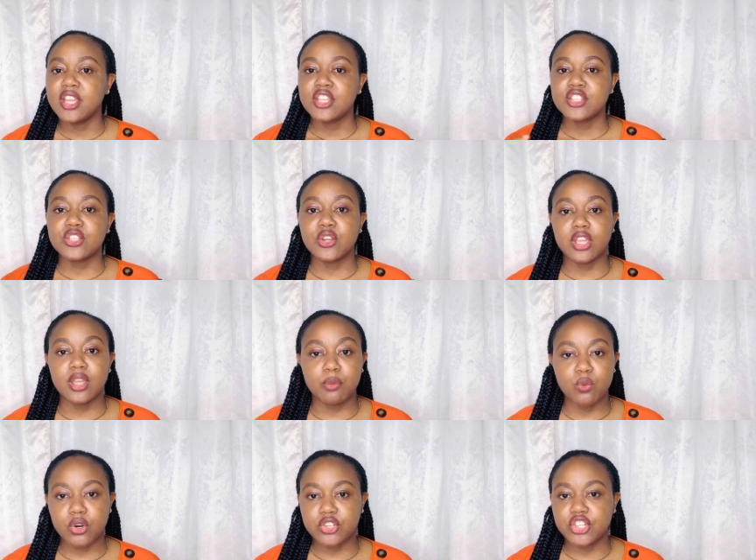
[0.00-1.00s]
So
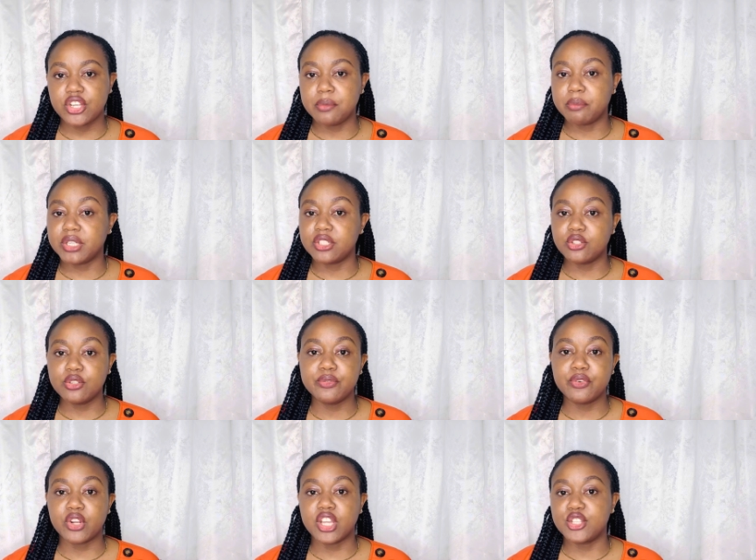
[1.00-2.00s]
keep watching, but
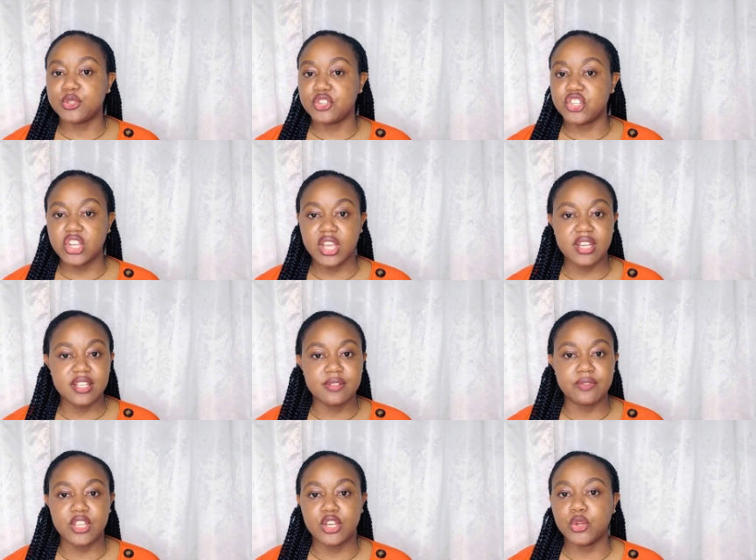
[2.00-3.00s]
don't forget to share
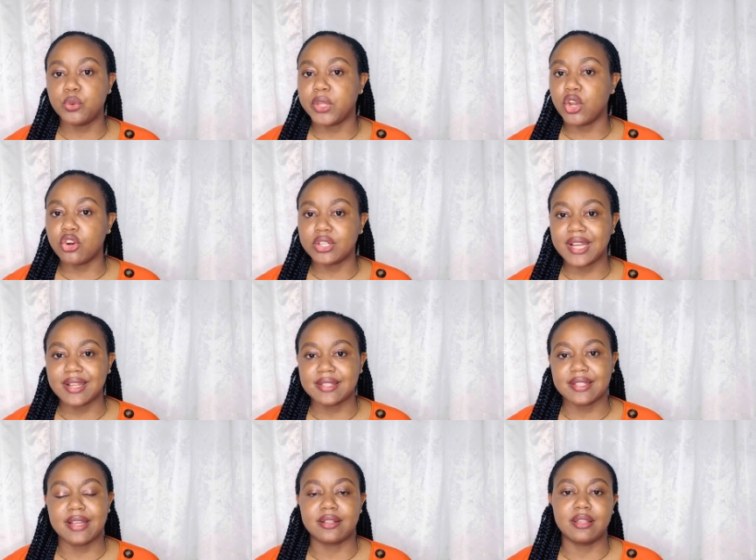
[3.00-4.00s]
this video with
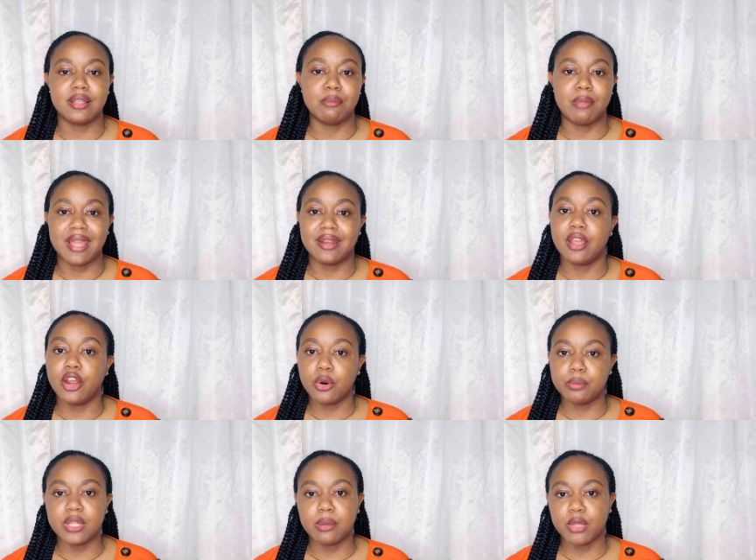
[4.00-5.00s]
others that it might
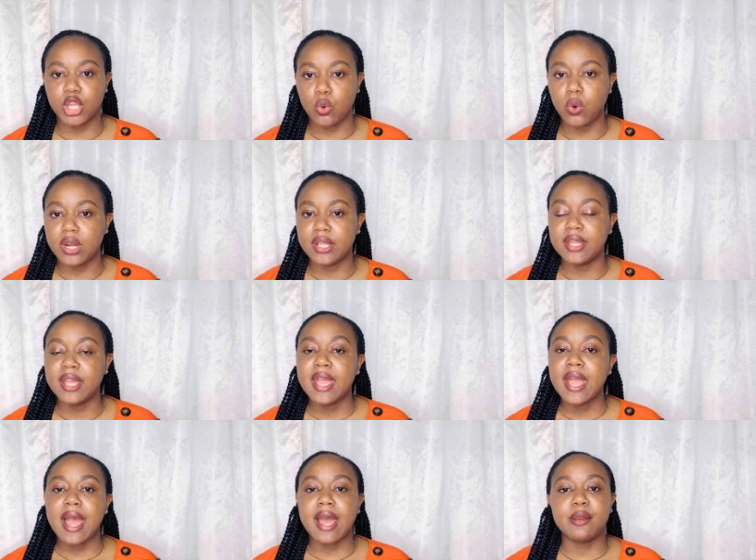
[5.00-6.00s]
help them equally,
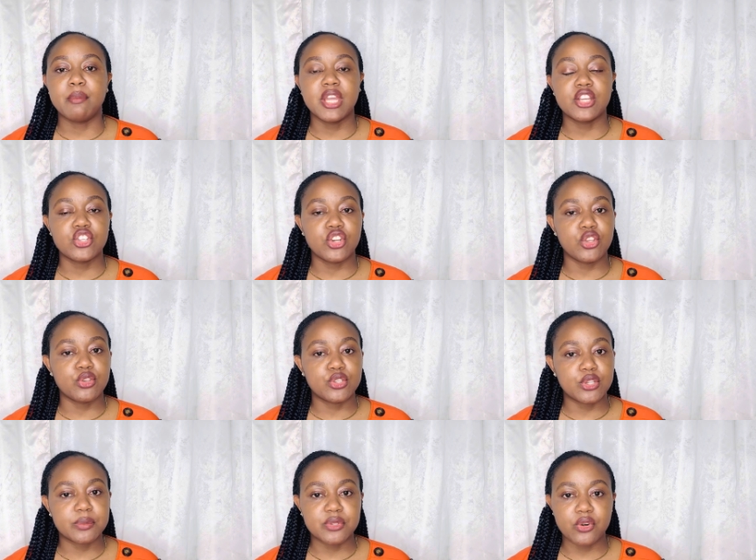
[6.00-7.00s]
and make sure you
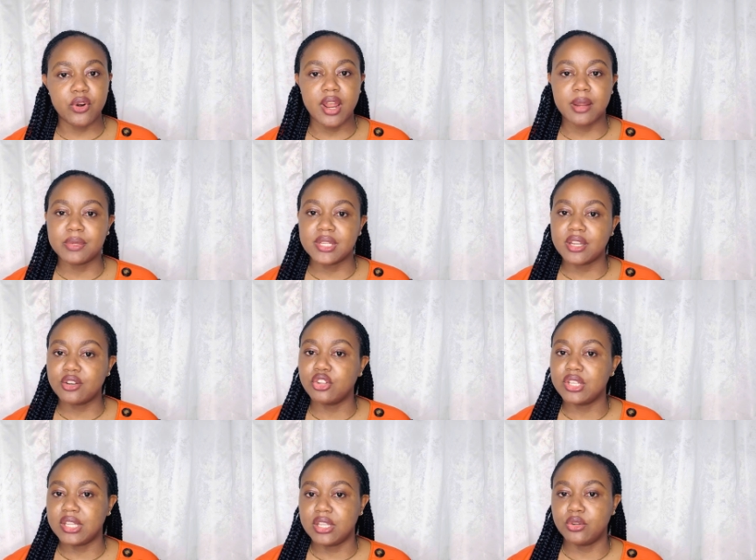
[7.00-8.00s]
subscribe, turn
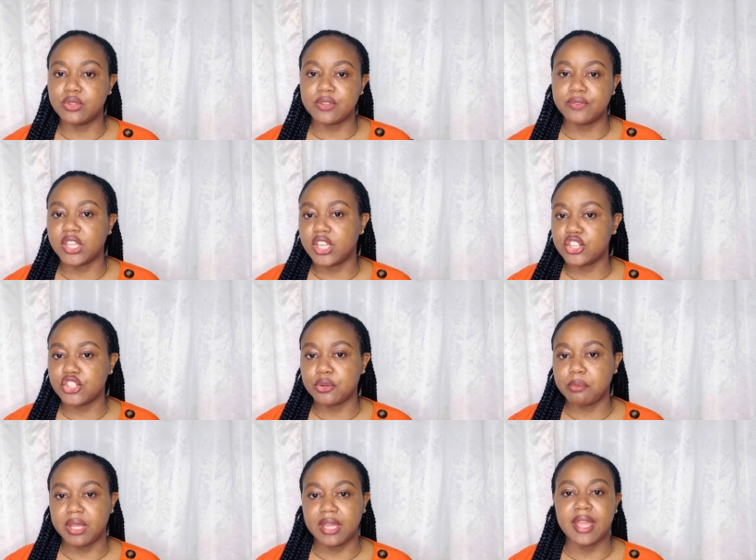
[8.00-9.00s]
on the
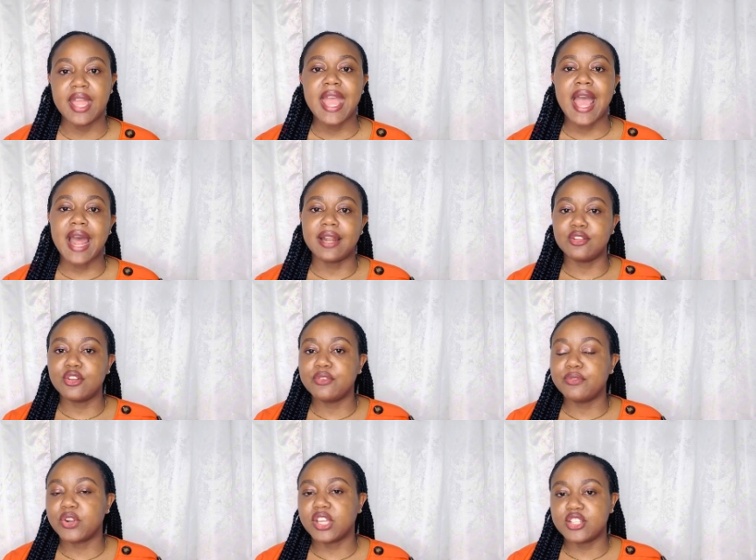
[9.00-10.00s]
notification bell, and
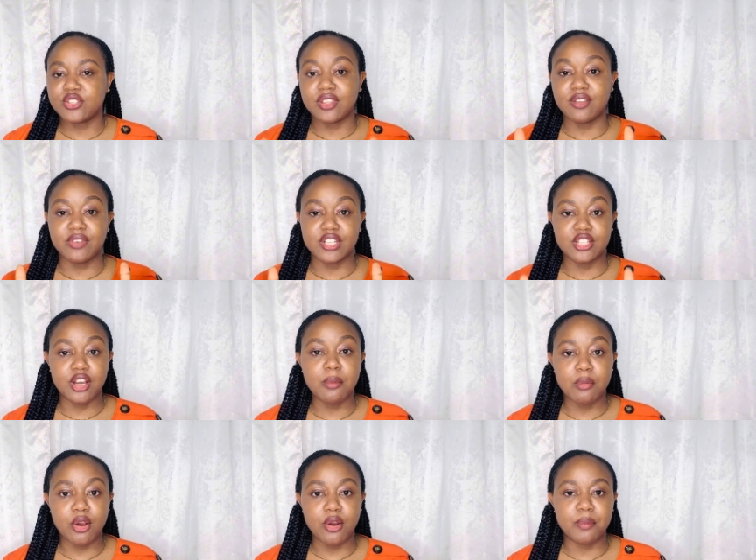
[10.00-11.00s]
don't forget to give a
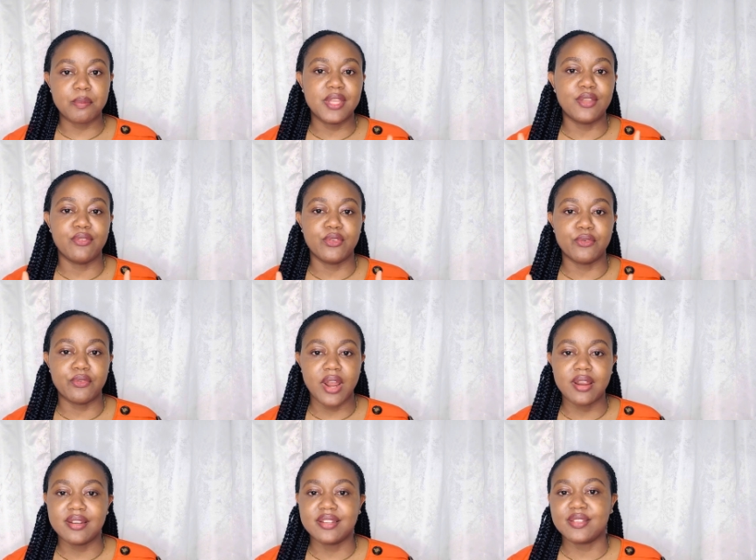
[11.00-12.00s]
thumb up if you
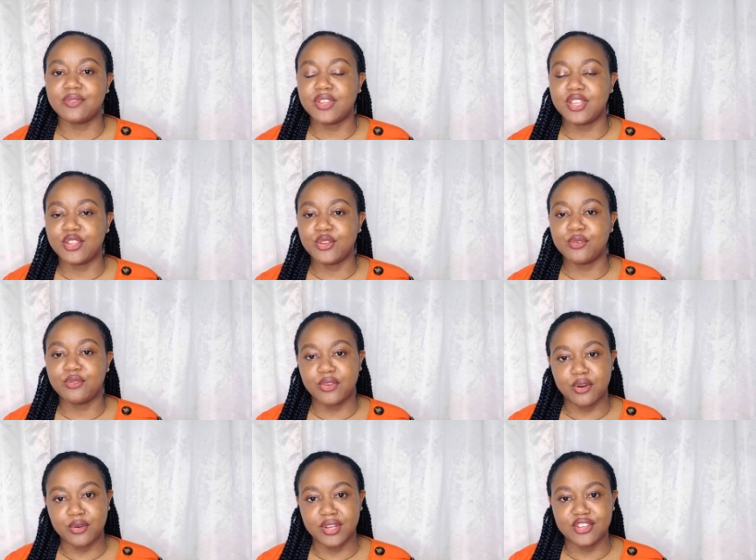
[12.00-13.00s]
find this video
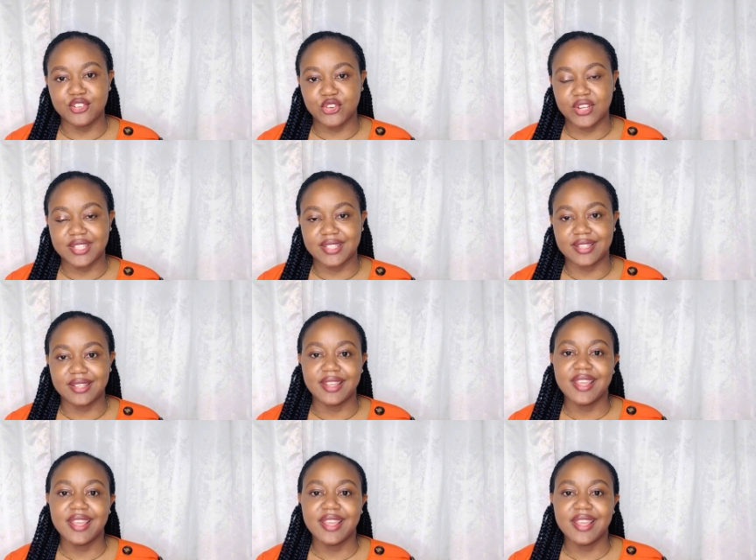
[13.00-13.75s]
very interesting.